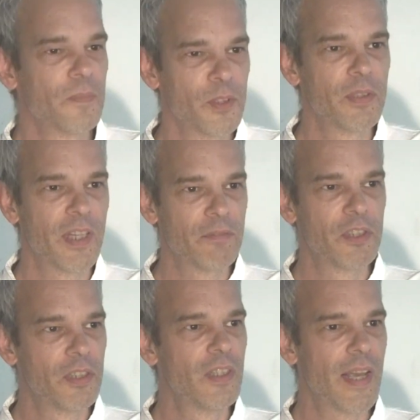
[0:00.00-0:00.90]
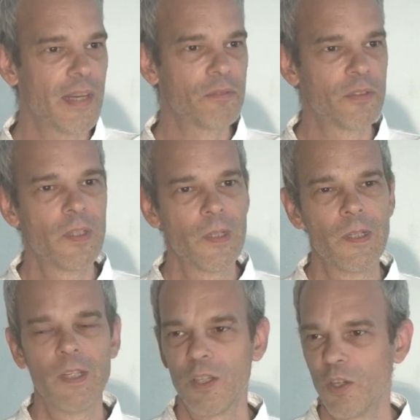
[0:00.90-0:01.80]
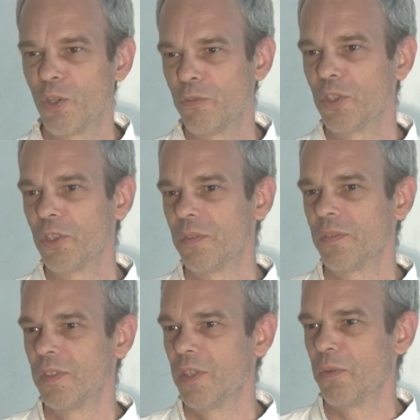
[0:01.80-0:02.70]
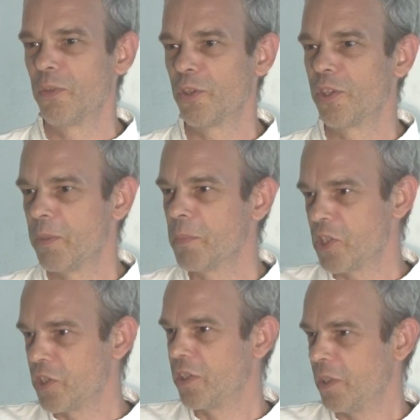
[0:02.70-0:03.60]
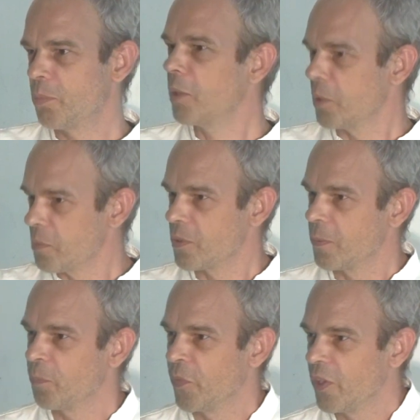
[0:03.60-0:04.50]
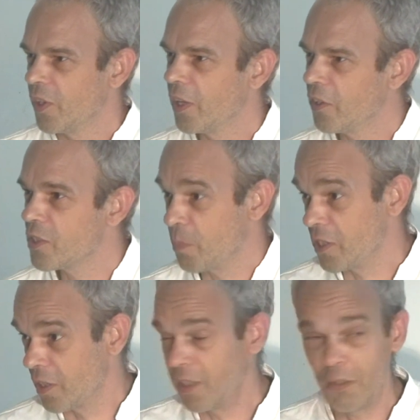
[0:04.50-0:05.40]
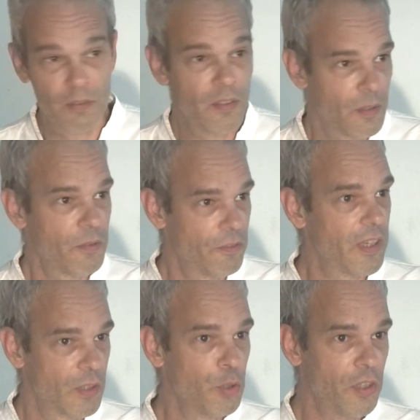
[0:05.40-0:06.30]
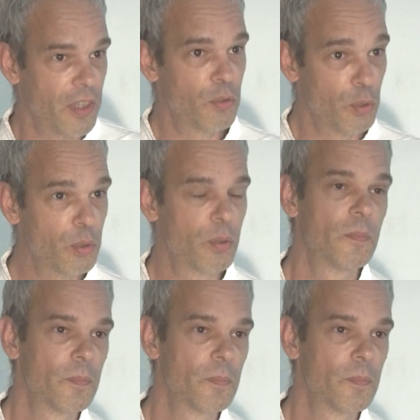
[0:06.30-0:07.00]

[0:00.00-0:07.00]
You will have a little laugh over, your imaginary problems. And that's basically, a very good thing to do.